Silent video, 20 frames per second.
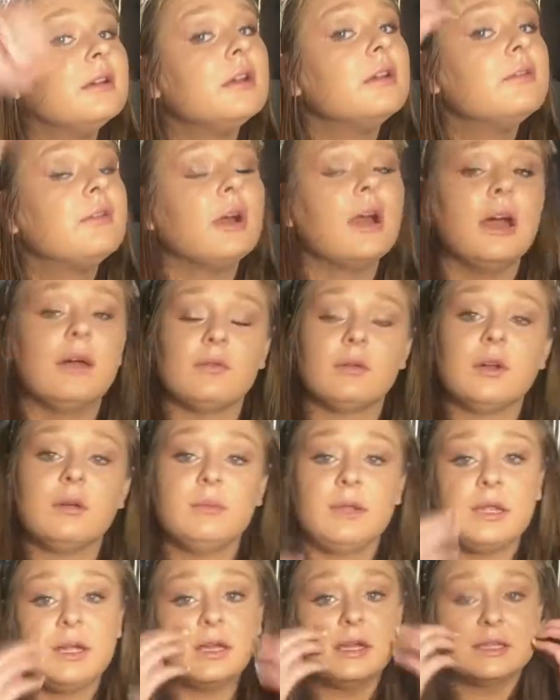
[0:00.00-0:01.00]
forever
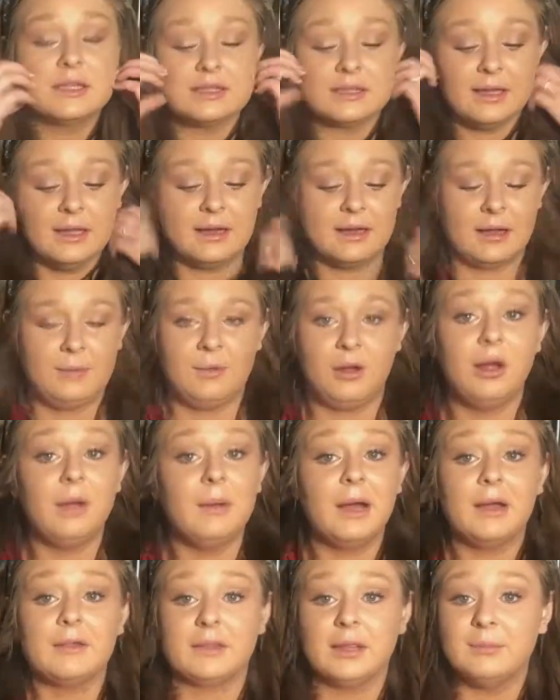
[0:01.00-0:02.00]
because like I'm all
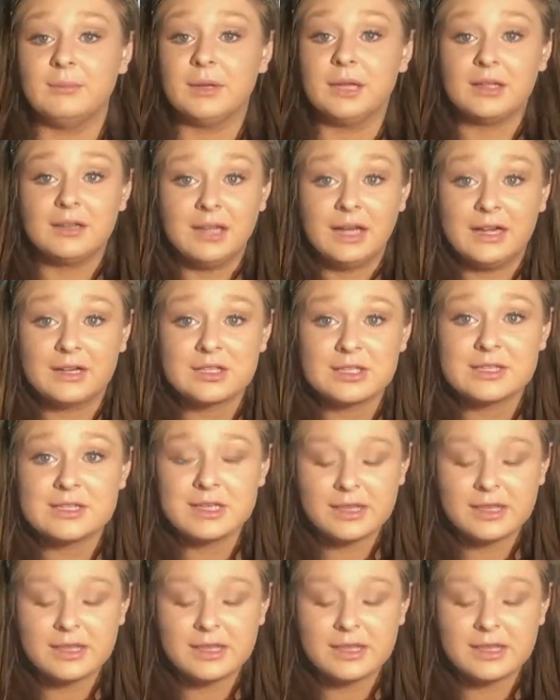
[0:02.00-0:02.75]
about them big lashes